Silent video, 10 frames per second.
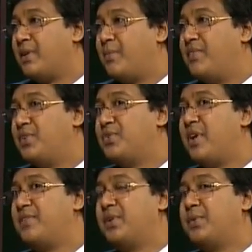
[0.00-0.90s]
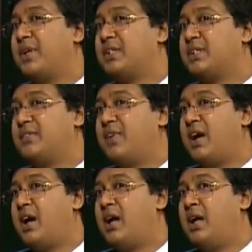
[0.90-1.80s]
I mean, we should have situations
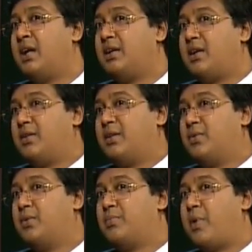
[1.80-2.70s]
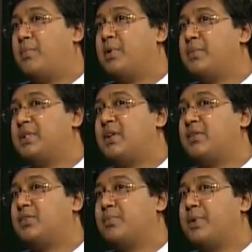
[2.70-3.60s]
where, now the whole problem is
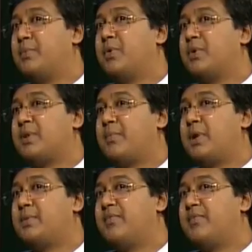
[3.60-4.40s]
now the Supreme Court sometimes,